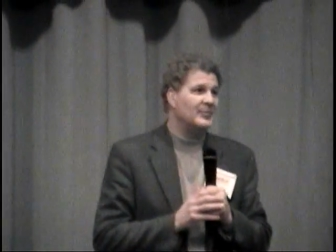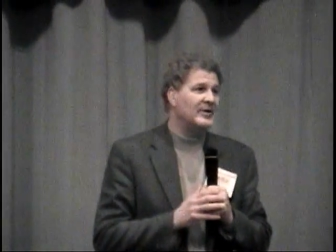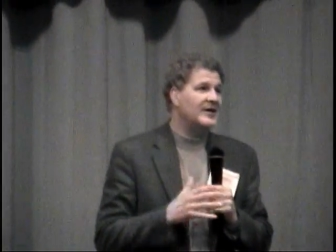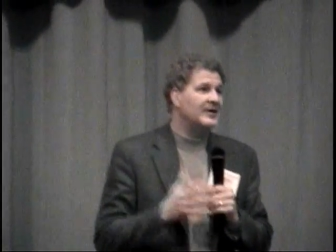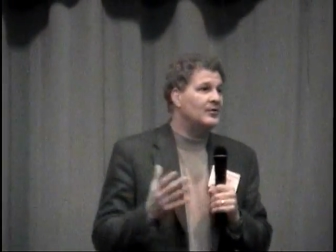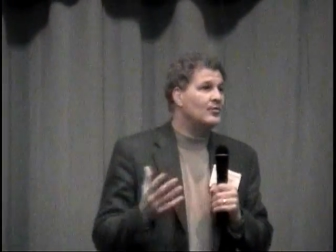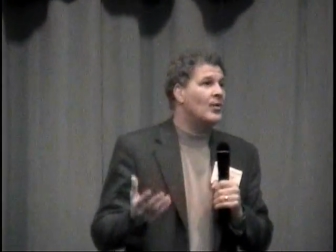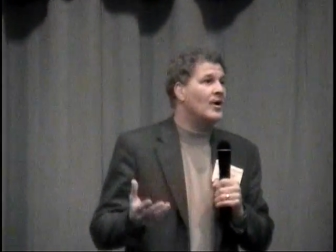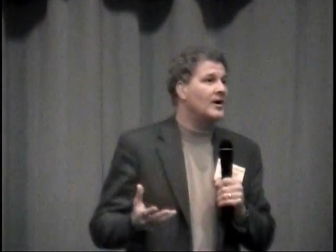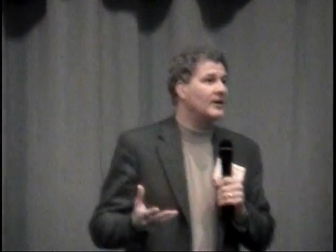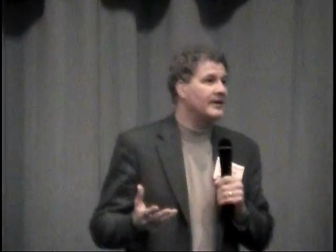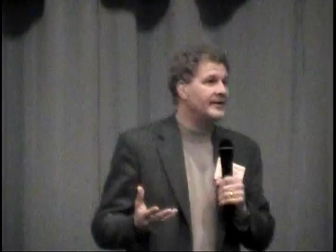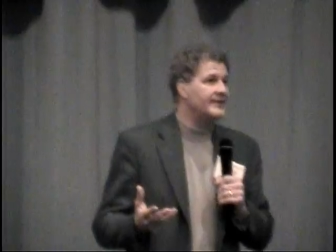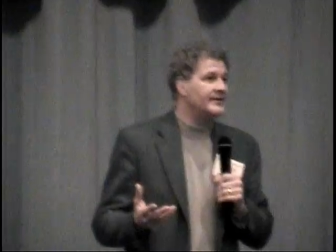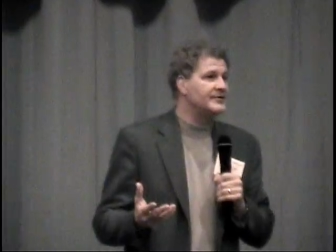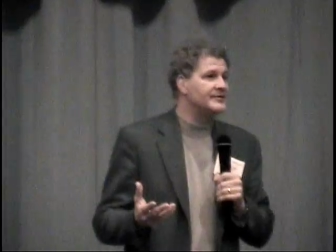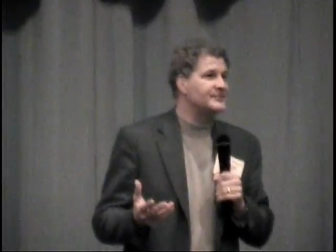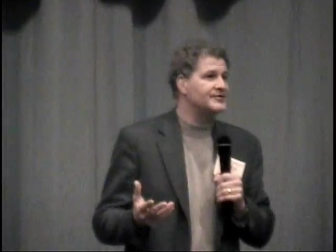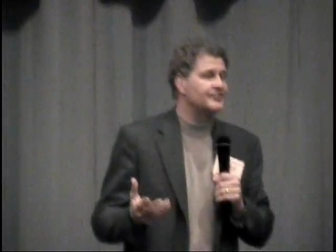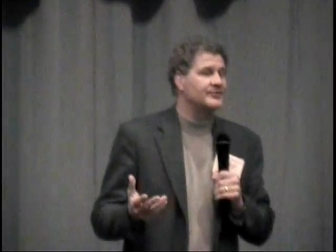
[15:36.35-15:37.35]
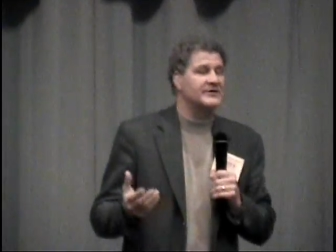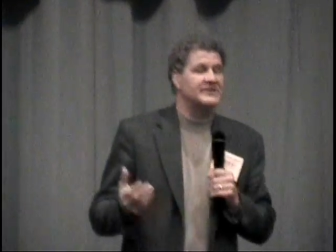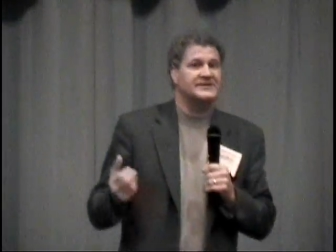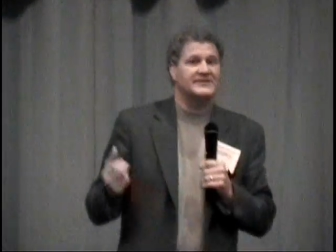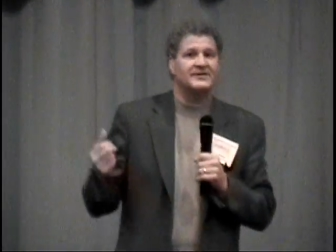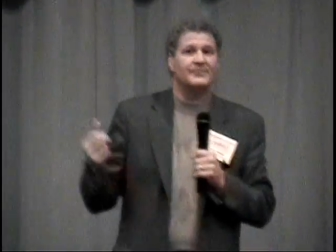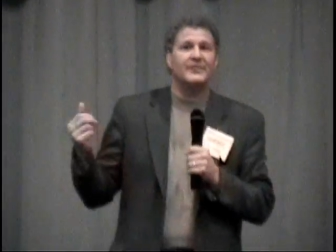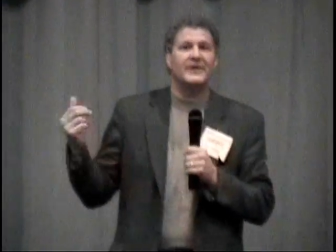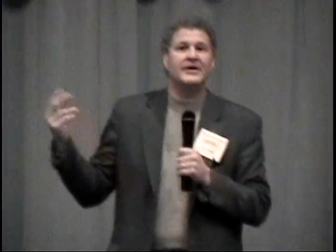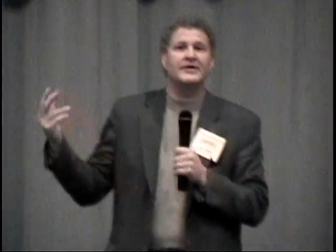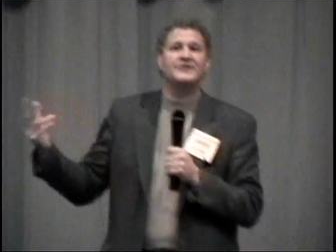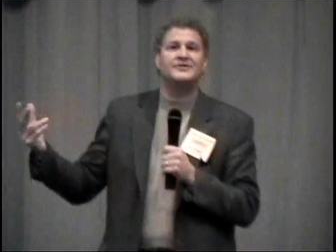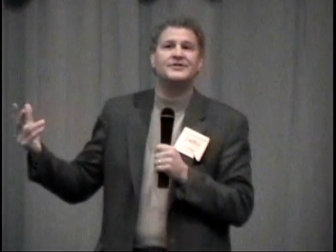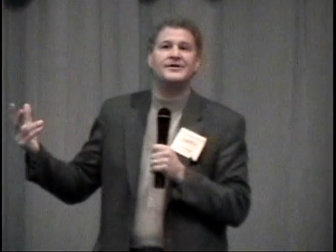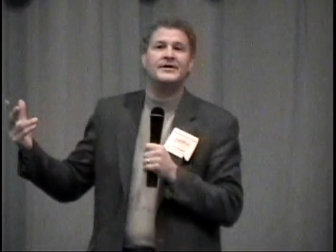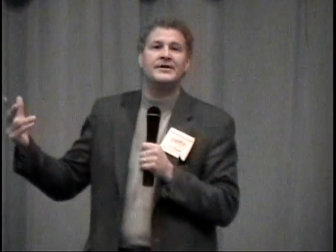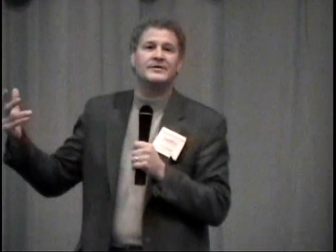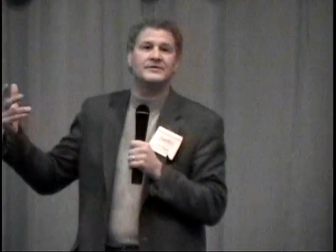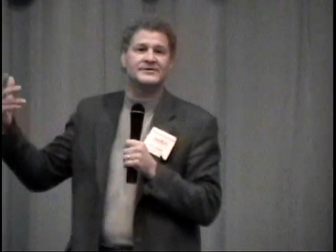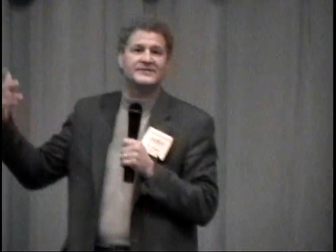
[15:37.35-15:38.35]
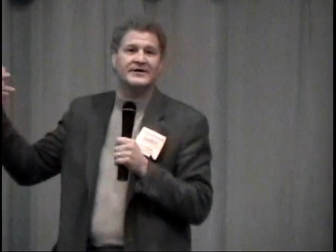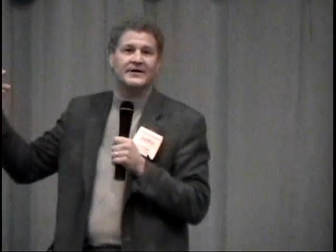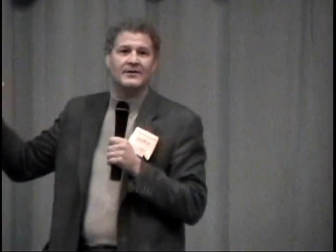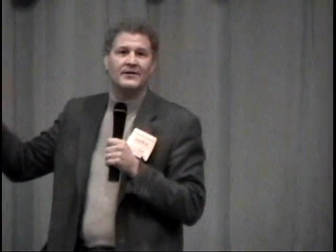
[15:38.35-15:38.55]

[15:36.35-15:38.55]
Pete and Well Industries, some engineers